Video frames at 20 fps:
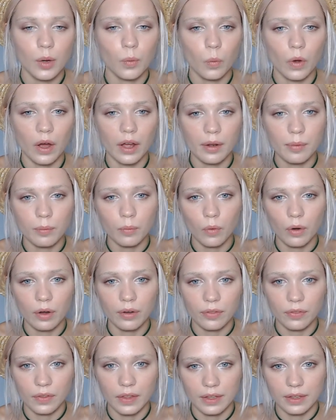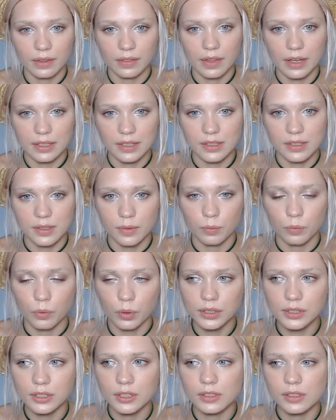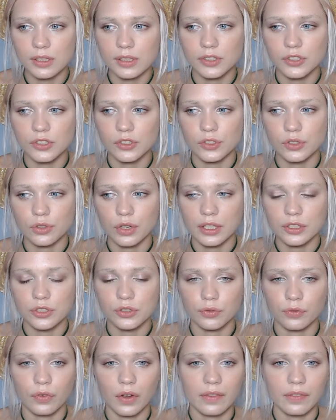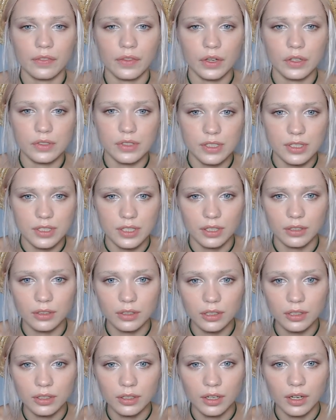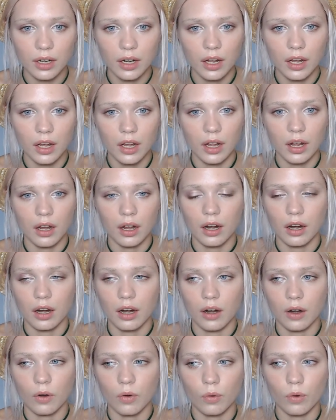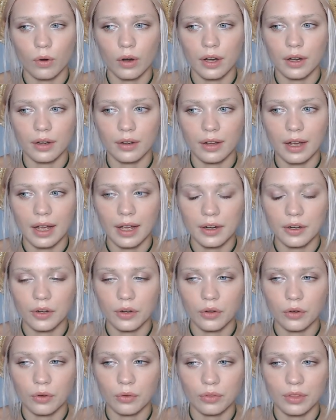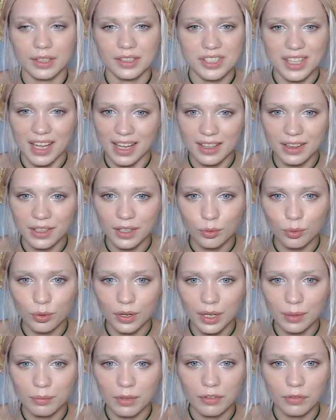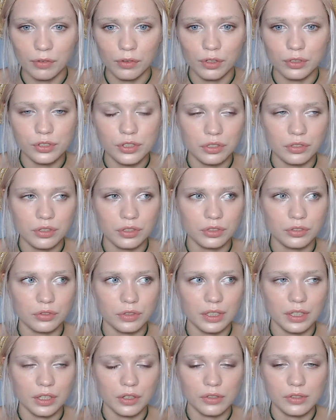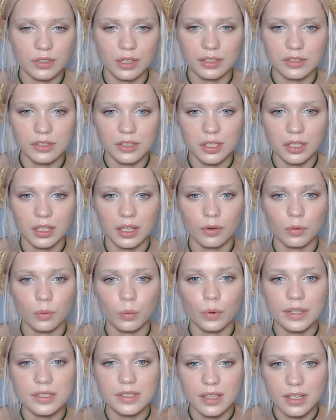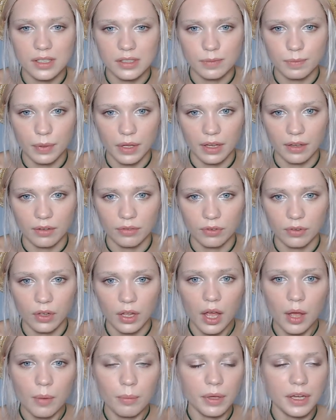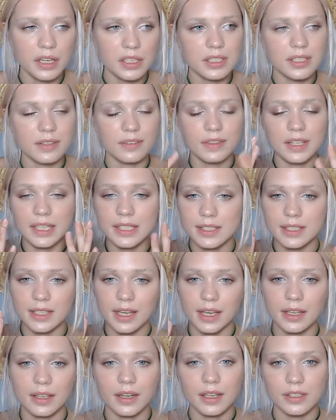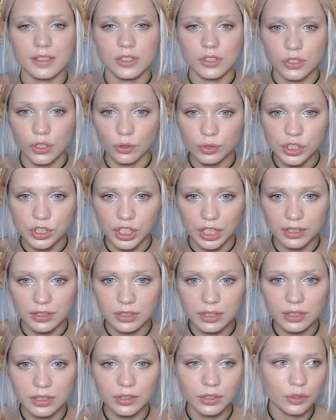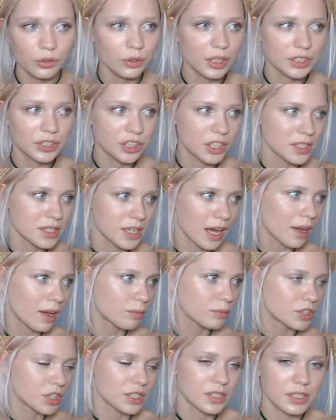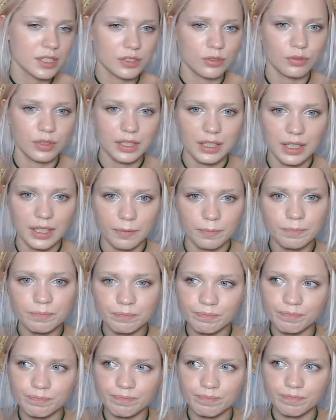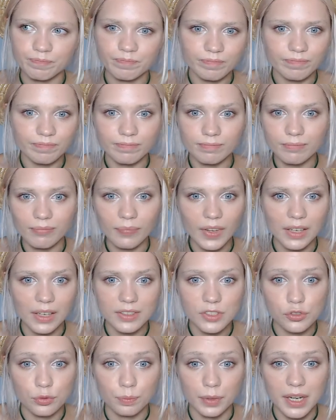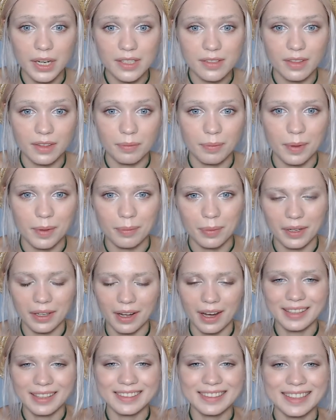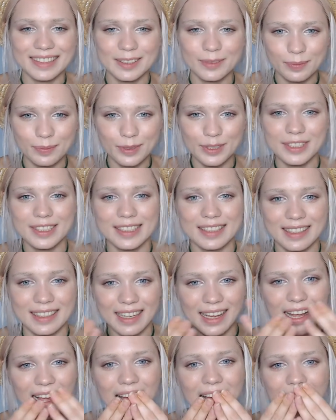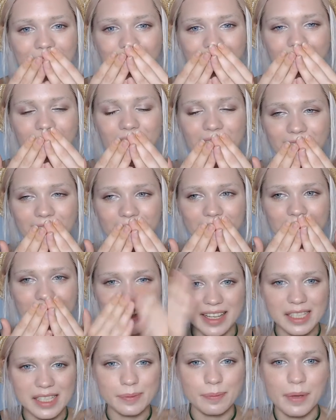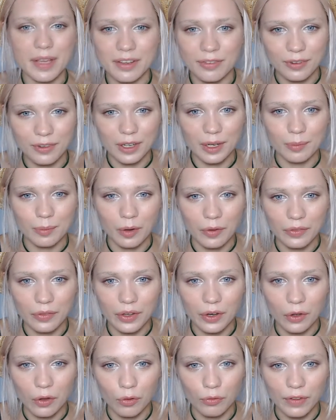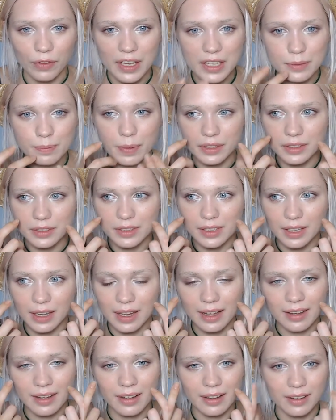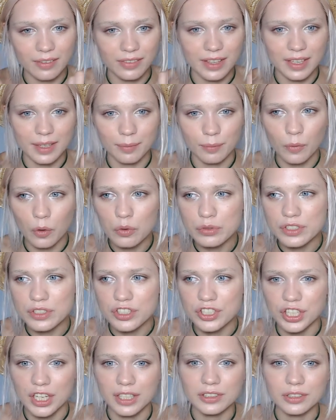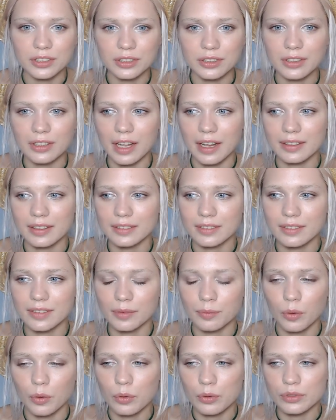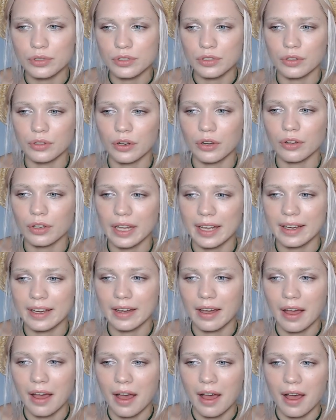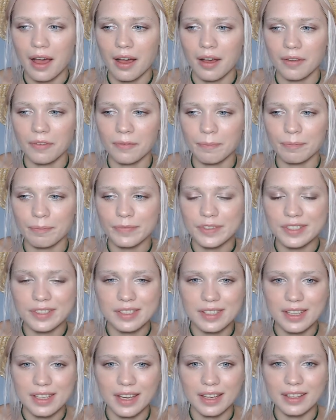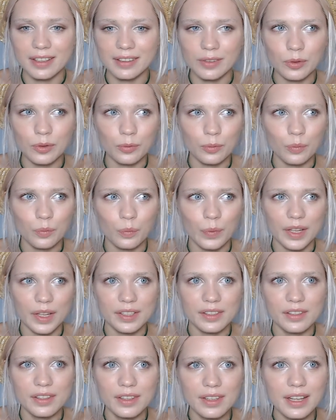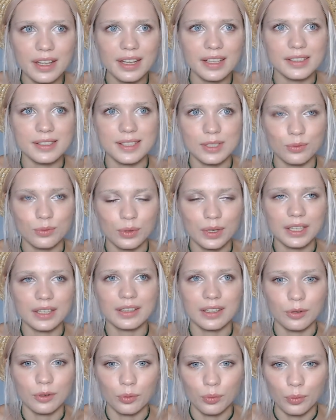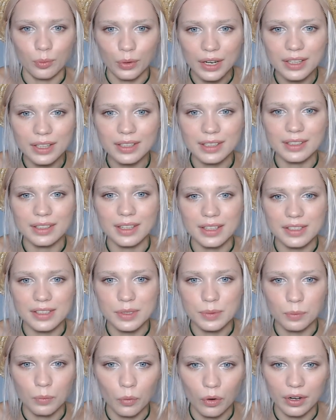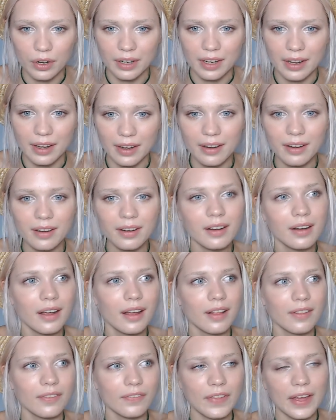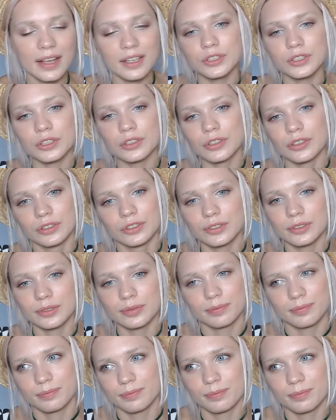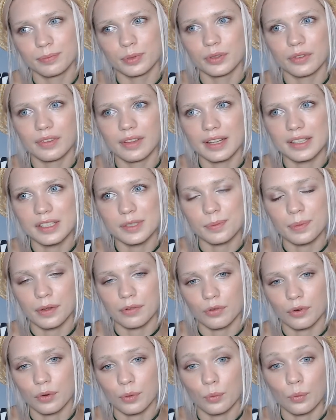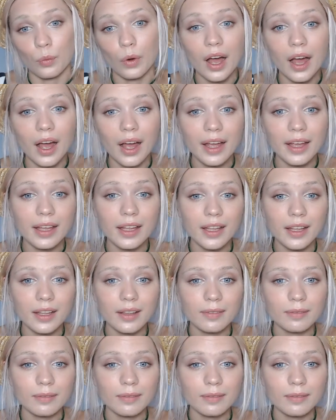one more thing that is important is try to find the concealer uh, or I don't know, the daily cream if you do not really use the concealer with SPF. Because this skin is so gentle, you are just, I'm just really surprised that people are just putting uh, the SPF cream on the whole face, but uh, the most gentle and the most, you know, like skin that needs really, really needs more care, they didn't put the SPF cream. Why?